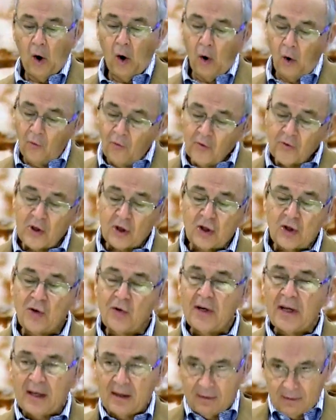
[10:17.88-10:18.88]
Over the
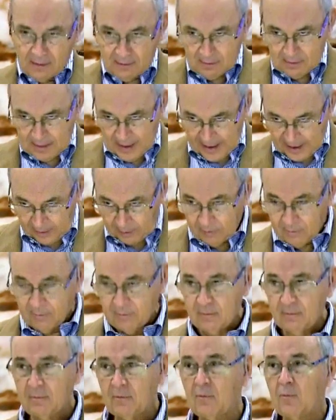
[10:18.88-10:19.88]
tunic, then,
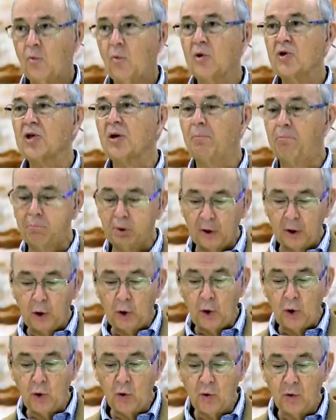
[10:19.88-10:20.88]
was a
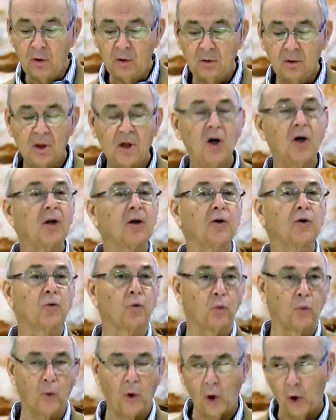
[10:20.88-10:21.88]
blue
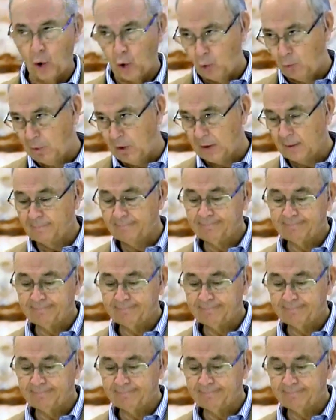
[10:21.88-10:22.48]
colored robe.